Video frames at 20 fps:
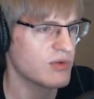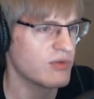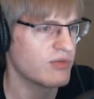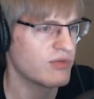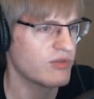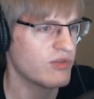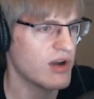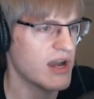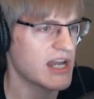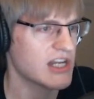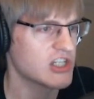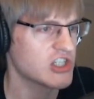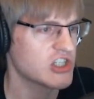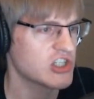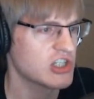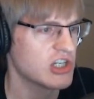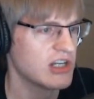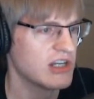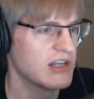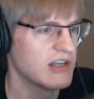
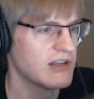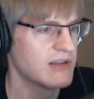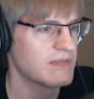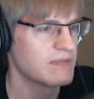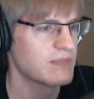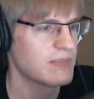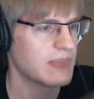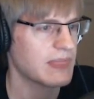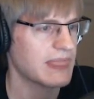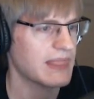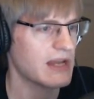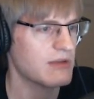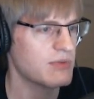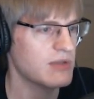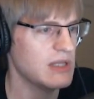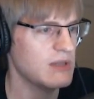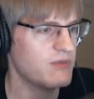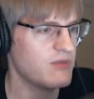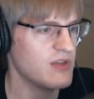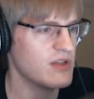fresh. I
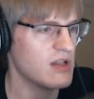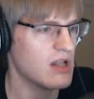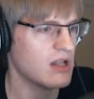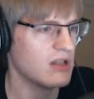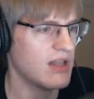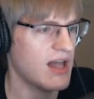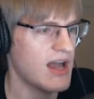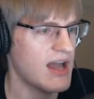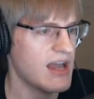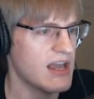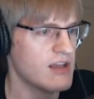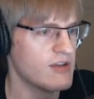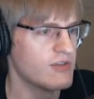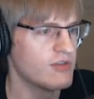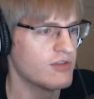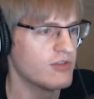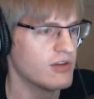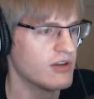really feel alive.